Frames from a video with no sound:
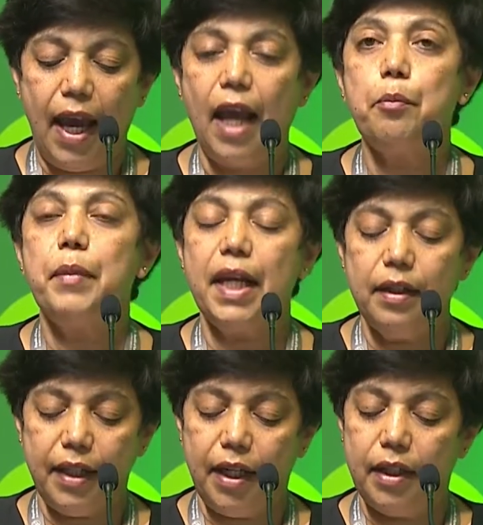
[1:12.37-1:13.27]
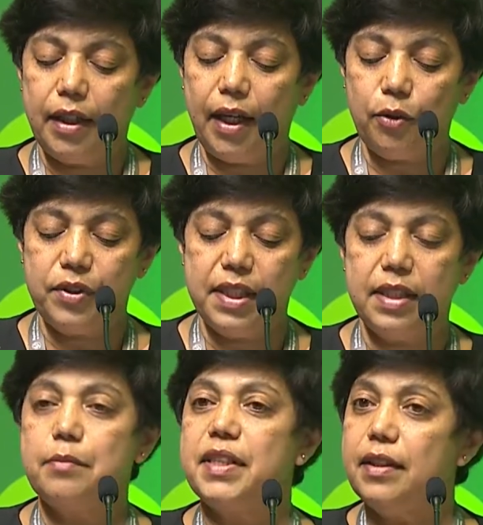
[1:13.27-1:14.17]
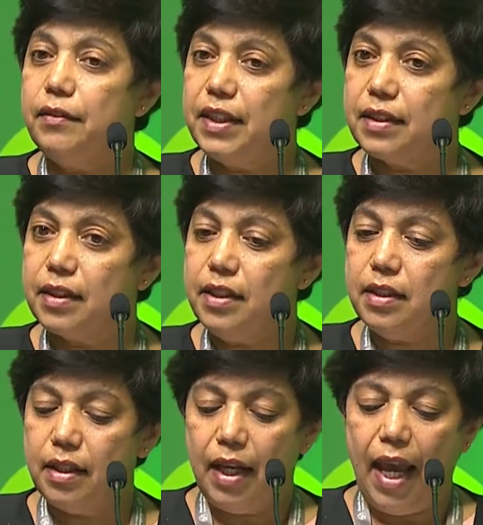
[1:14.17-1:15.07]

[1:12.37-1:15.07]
and maintaining ecosystem services,